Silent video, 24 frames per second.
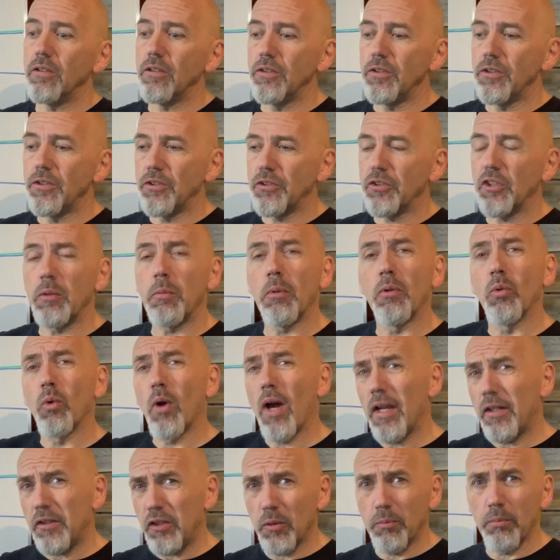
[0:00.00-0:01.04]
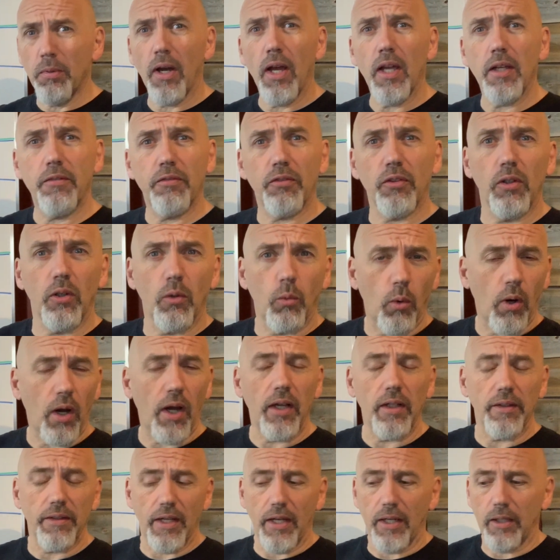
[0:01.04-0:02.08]
So you've been riding your bike for a
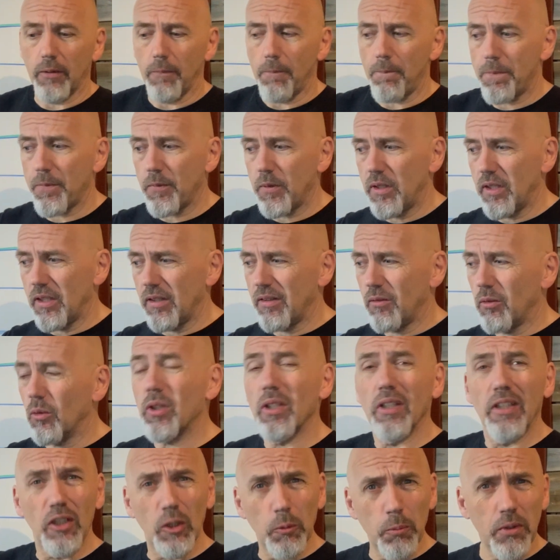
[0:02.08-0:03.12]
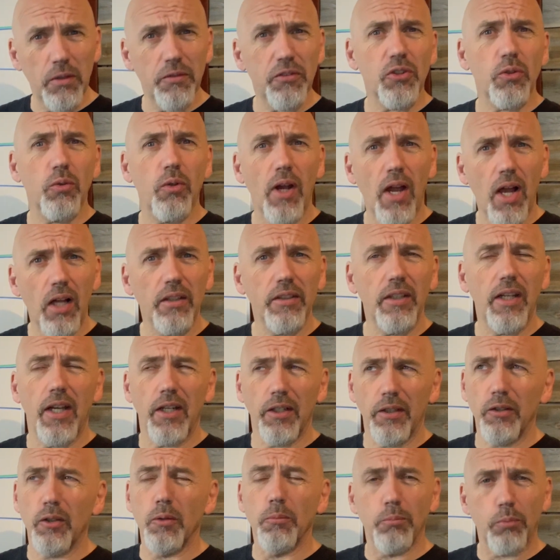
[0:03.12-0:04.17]
while now. With a little bit of trial and
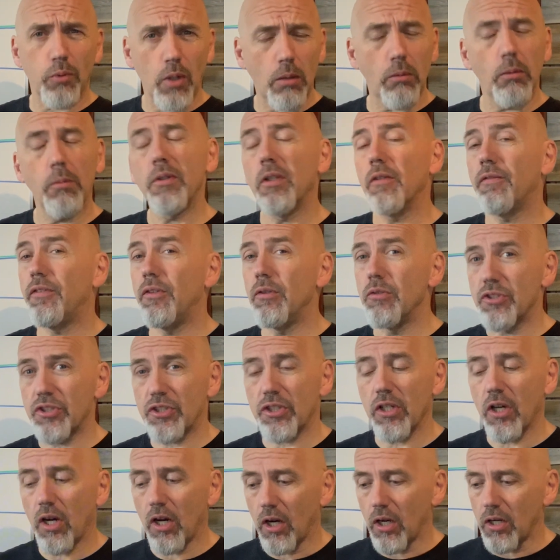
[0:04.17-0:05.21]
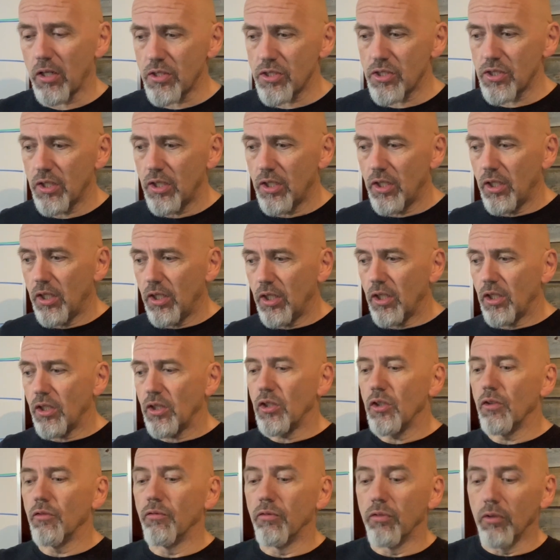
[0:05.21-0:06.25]
error and probably a few scars,
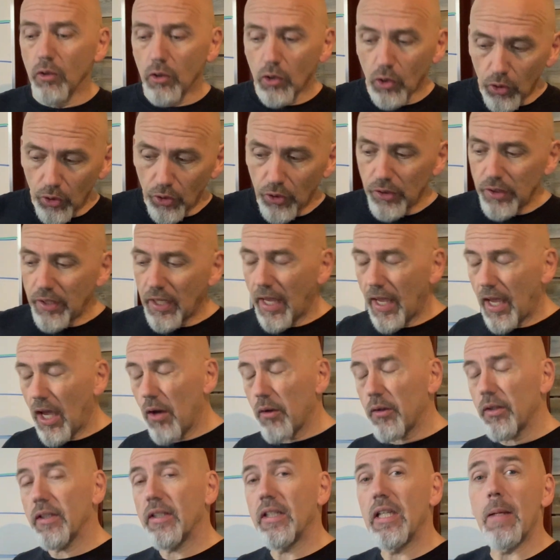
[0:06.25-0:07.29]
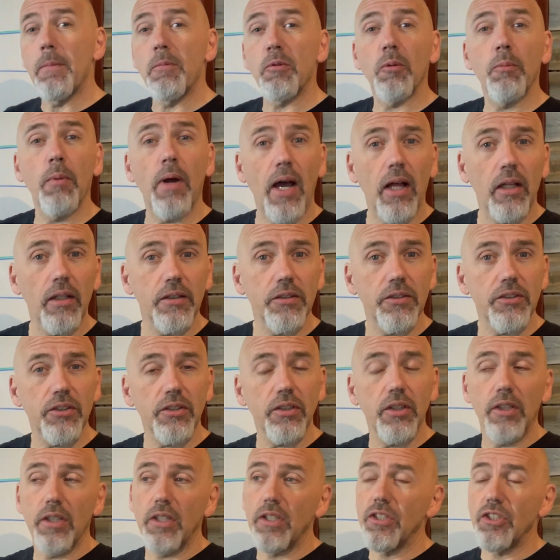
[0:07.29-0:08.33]
you've learned how to keep your balance,
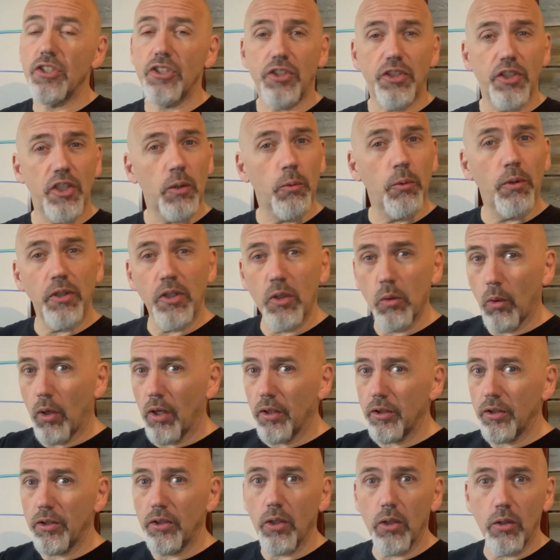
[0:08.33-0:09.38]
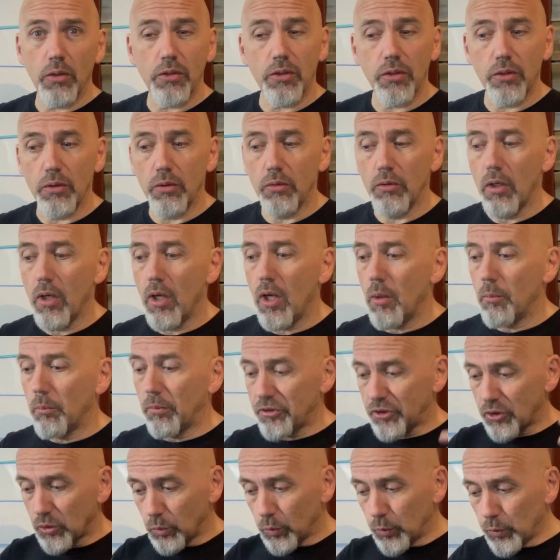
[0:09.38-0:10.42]
steer where you want to go to,
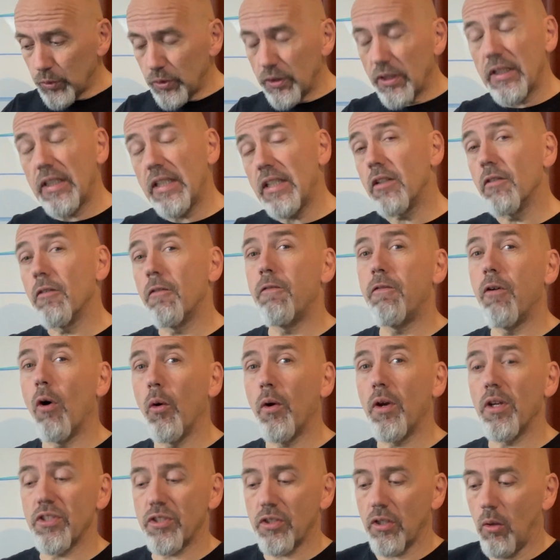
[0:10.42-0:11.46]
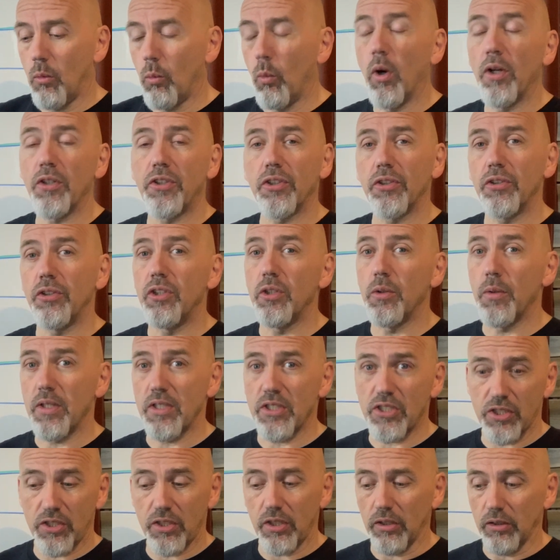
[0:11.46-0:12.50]
but you really need to focus on what you're doing
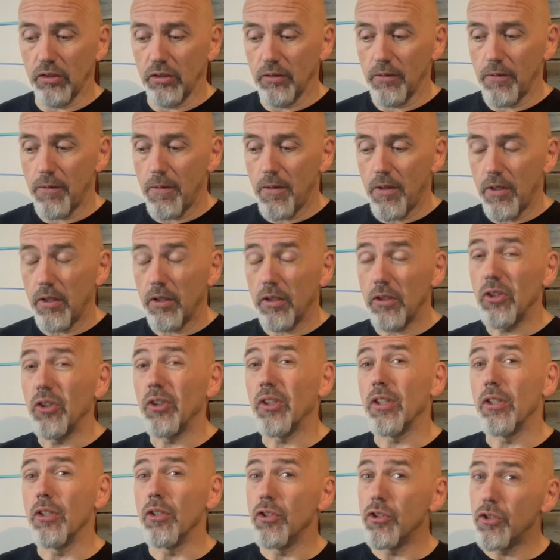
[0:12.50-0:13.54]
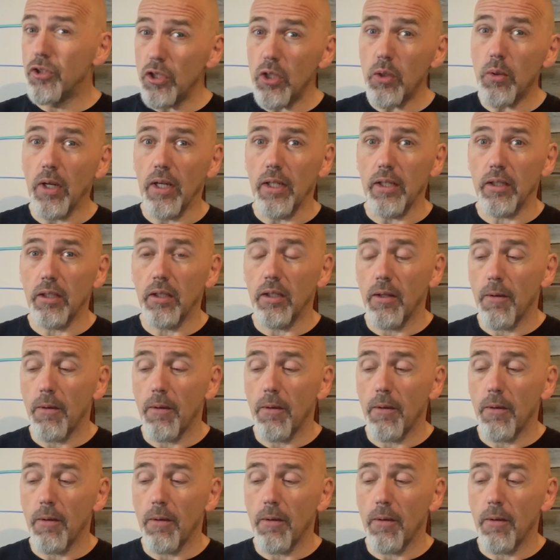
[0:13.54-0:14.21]
still. You can do it,